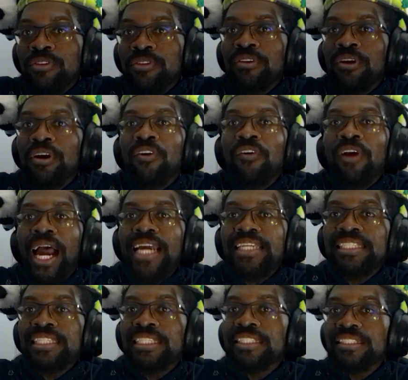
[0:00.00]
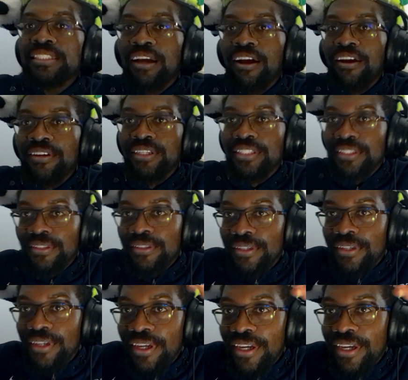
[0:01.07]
over the horizon and started